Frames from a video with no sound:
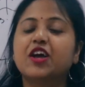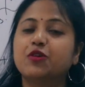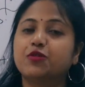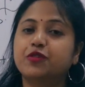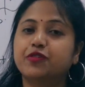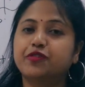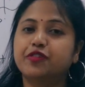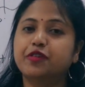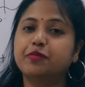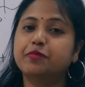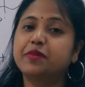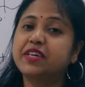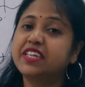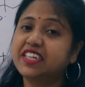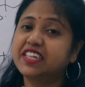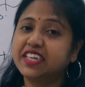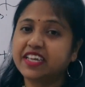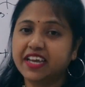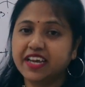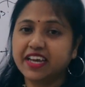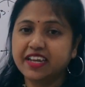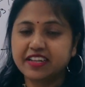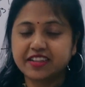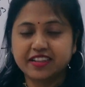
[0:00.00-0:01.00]
We will meet
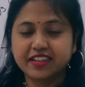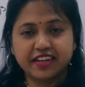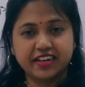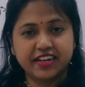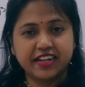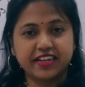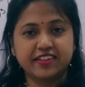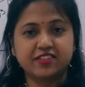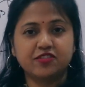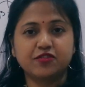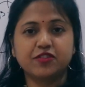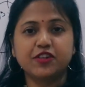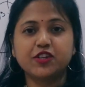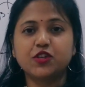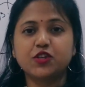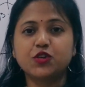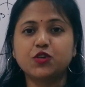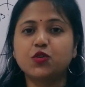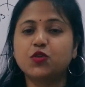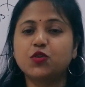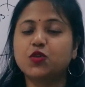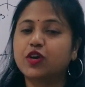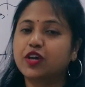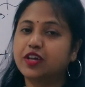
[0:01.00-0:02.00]
again in the next
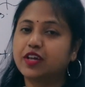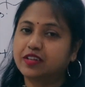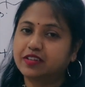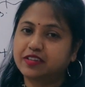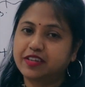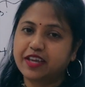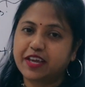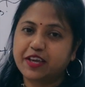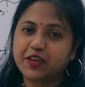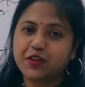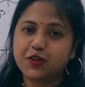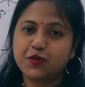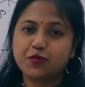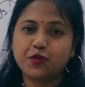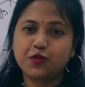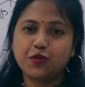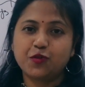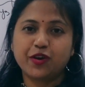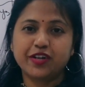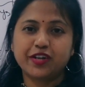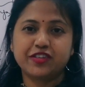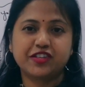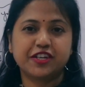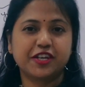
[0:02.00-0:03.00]
video. Thank you for
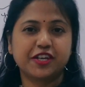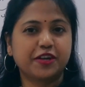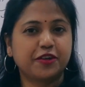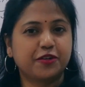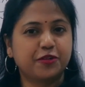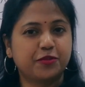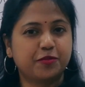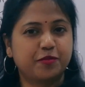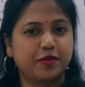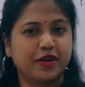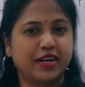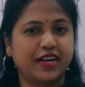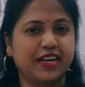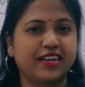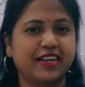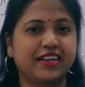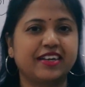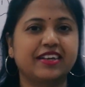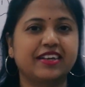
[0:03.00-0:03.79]
watching. Goodbye.